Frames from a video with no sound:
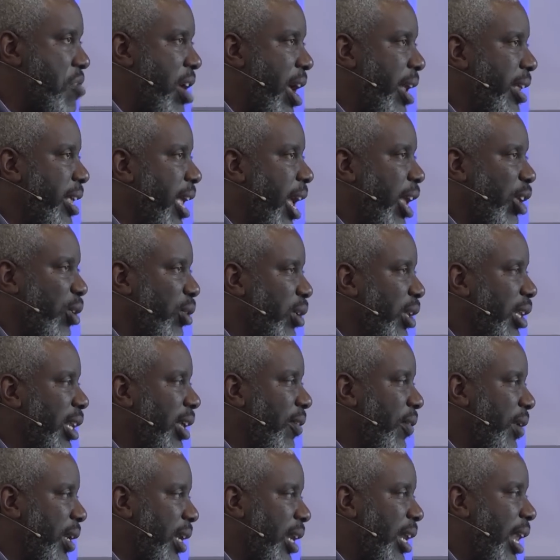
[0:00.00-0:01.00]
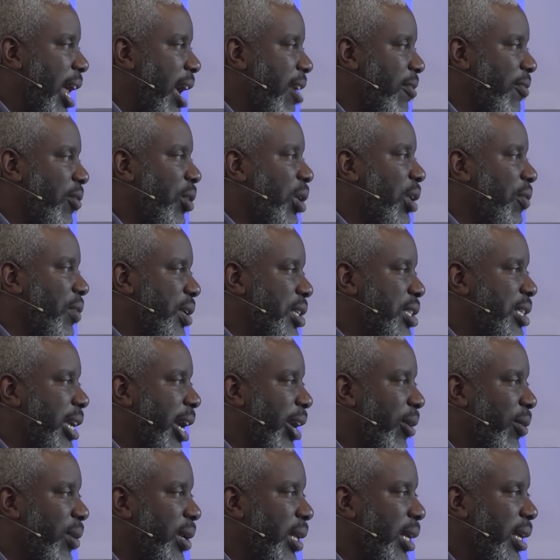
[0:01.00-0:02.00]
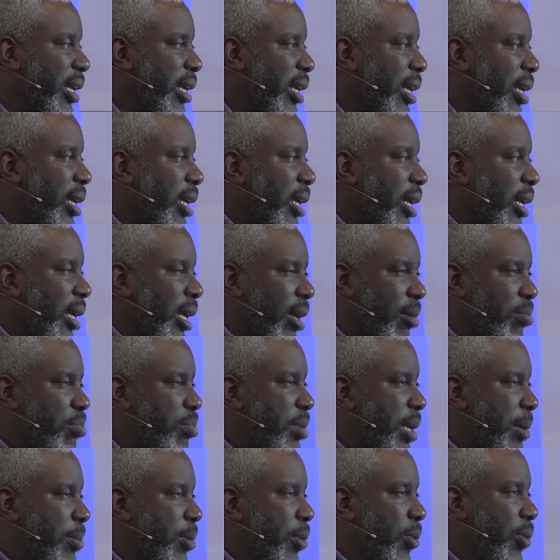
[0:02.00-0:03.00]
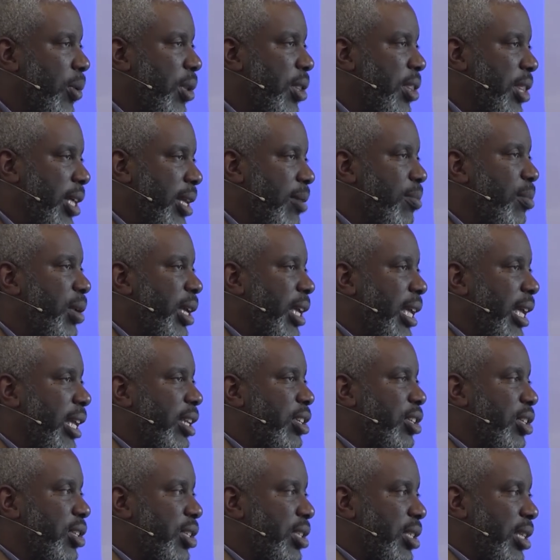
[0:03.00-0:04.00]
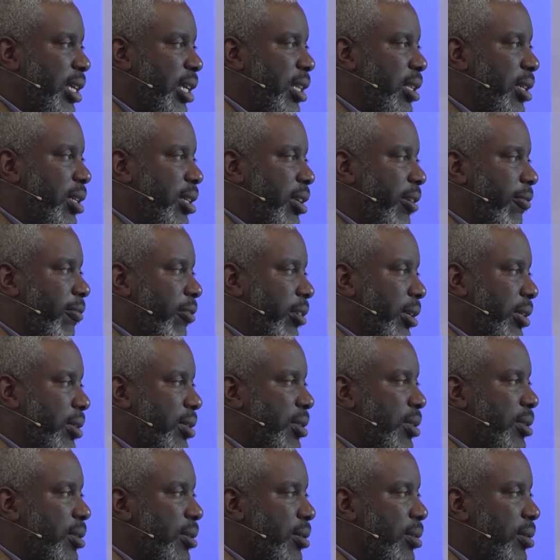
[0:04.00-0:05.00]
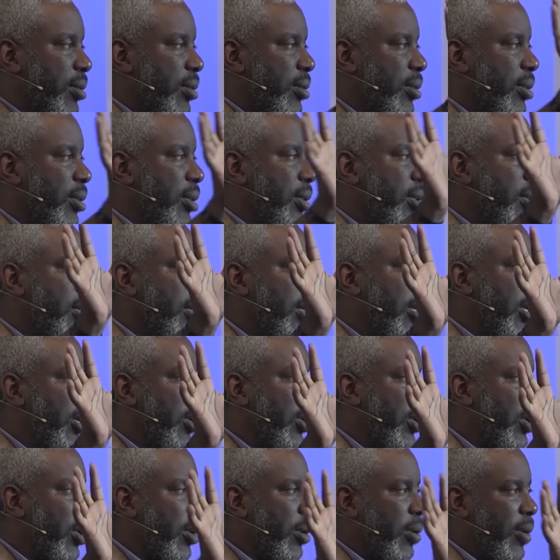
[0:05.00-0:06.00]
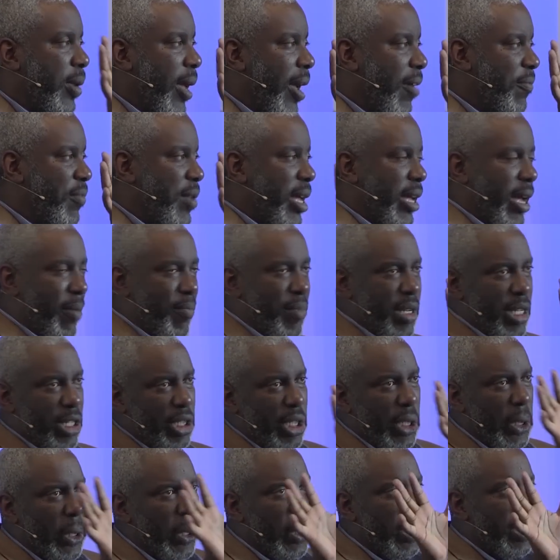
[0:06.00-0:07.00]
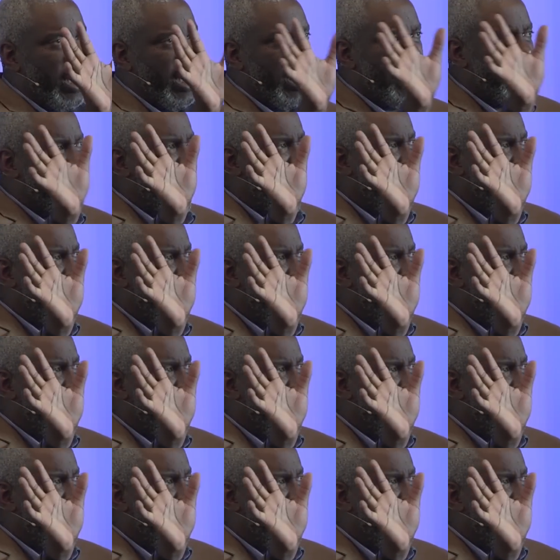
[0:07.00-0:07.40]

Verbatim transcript: and yet you're living a life full of integrity, uh, people will then begin to see the difference. You know, you, I, I've been told that this